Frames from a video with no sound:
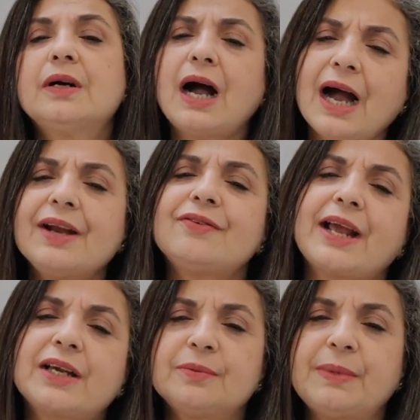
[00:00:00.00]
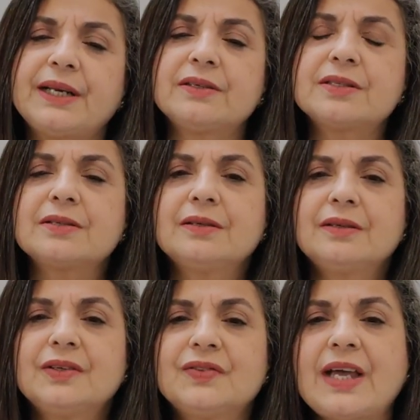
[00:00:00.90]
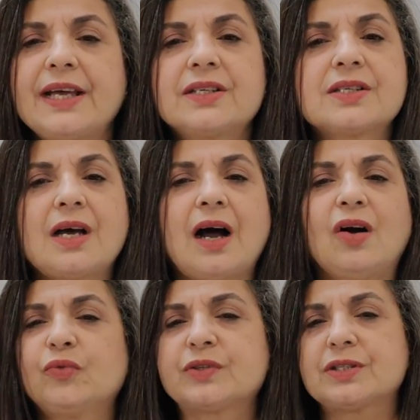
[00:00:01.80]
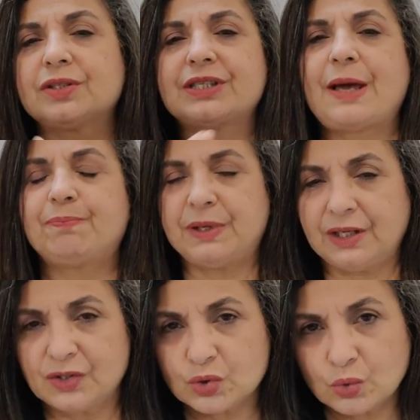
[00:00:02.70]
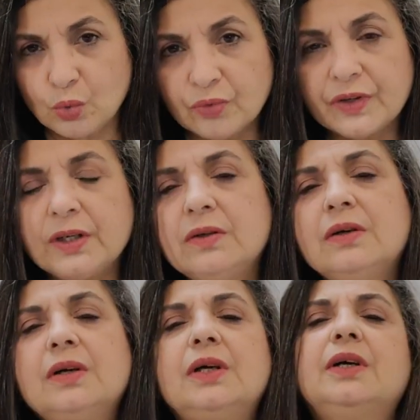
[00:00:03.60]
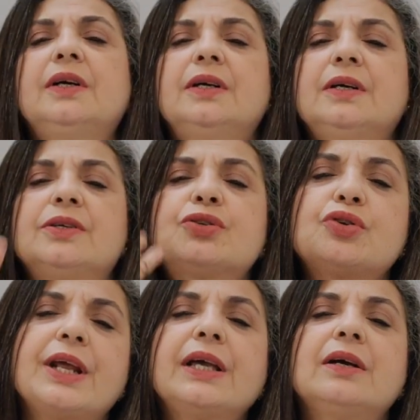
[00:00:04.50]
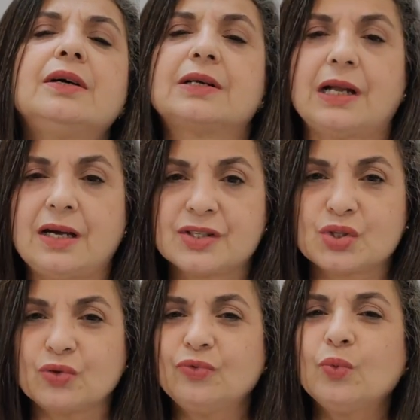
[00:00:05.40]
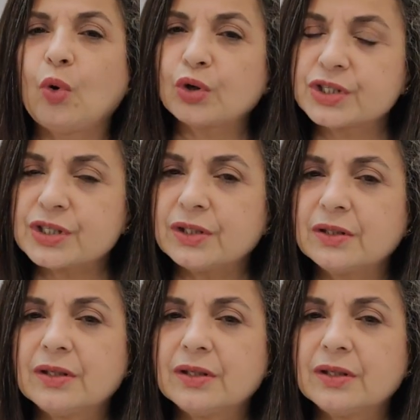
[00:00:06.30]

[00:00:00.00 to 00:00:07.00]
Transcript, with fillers: I recommend that after the tapping is over, drink a glass of water